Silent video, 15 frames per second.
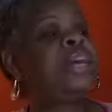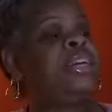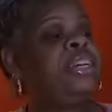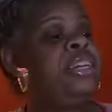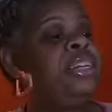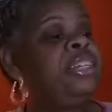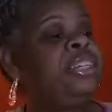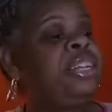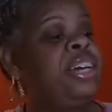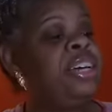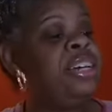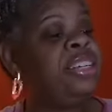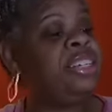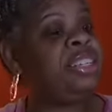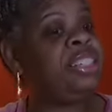clots back
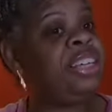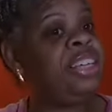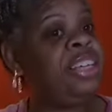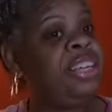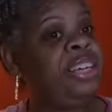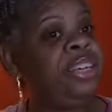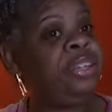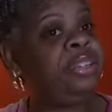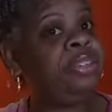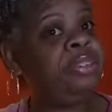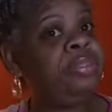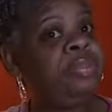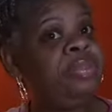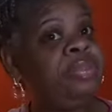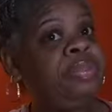in her lungs
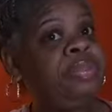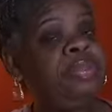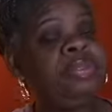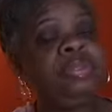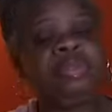again.